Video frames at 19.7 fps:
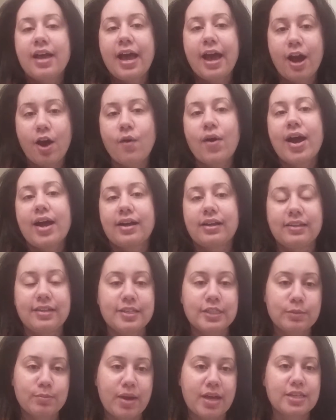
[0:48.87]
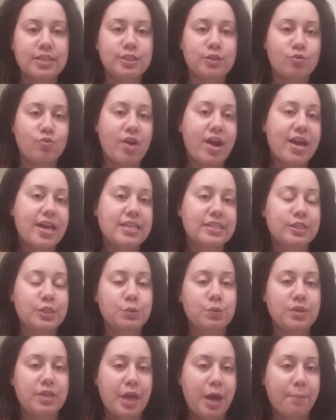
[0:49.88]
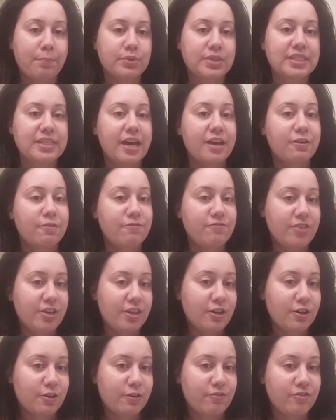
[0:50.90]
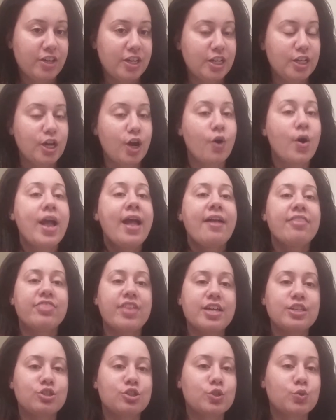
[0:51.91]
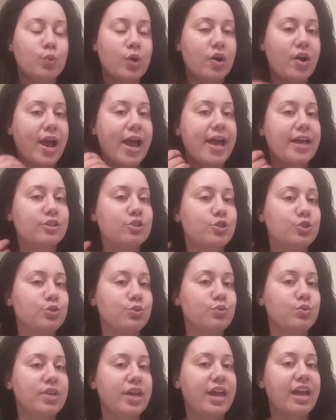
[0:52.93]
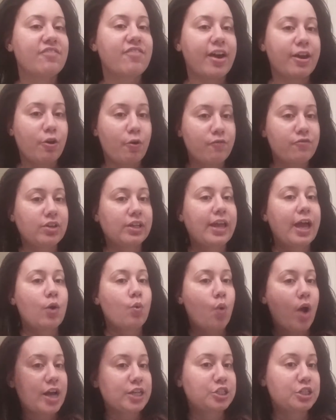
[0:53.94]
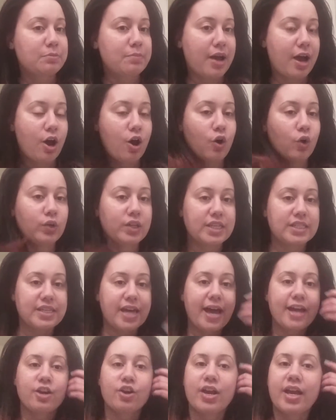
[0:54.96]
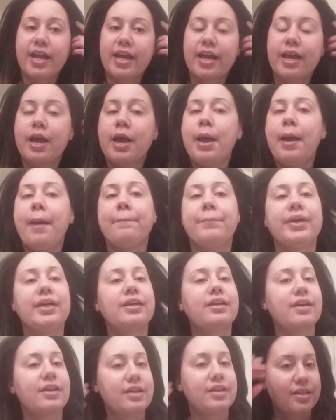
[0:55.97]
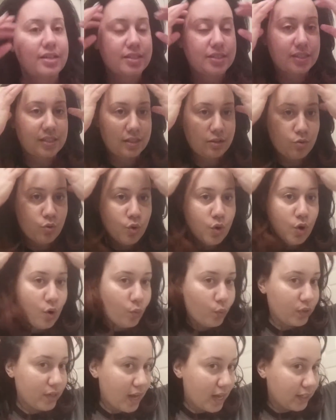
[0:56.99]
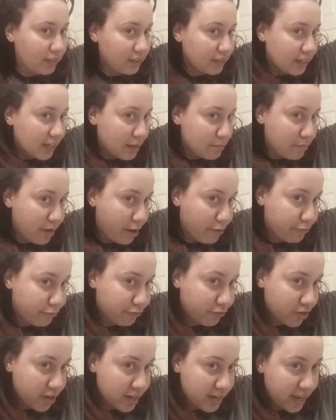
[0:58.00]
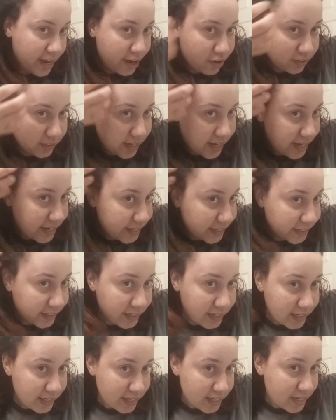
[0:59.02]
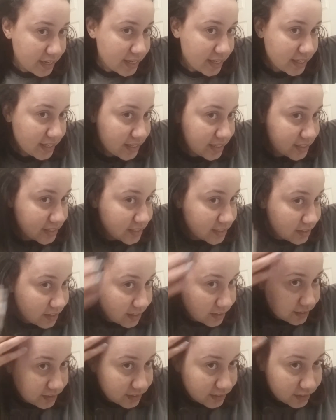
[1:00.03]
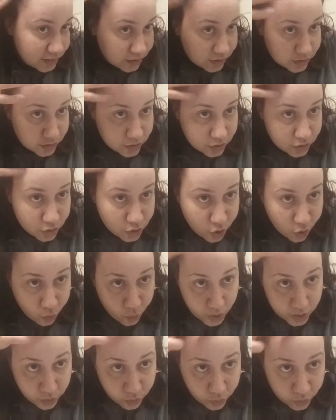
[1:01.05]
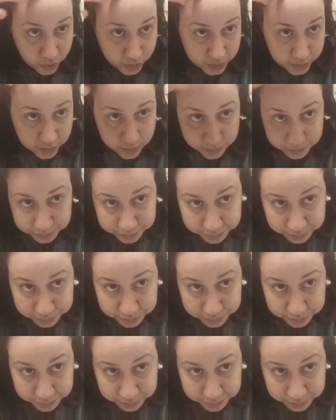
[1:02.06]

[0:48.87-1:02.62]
how I cleanse my psoriasis with apple cider vinegar video. That's just where I do that if I don't feel like washing my whole entire head because when I look at my front hairline, it's nothing going on.